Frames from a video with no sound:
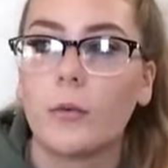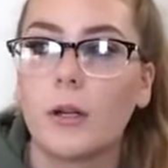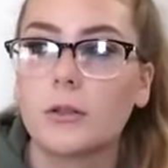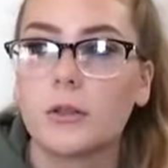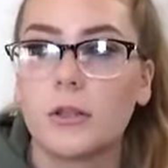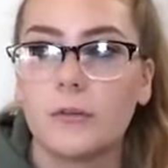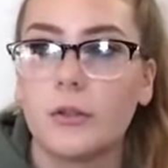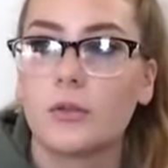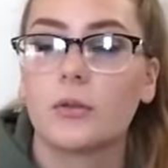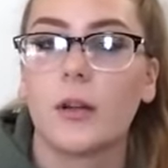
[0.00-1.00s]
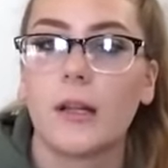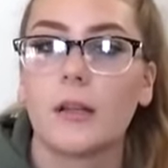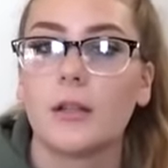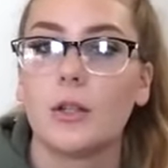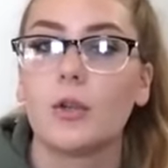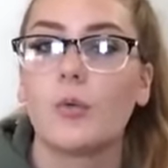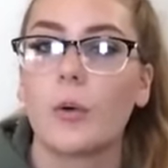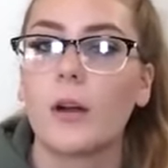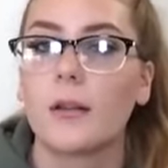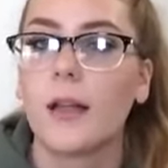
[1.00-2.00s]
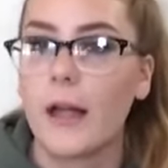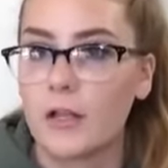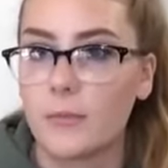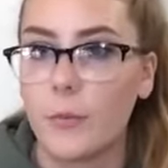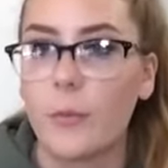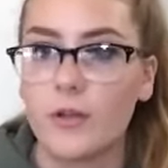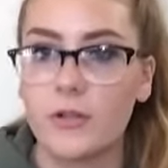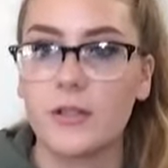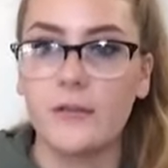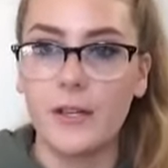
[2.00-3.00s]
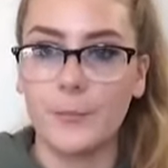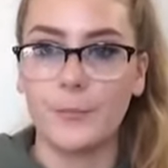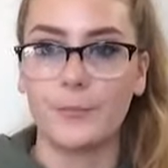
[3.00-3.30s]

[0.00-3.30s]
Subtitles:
watch TV, so, like, you'll rarely catch me watching TV.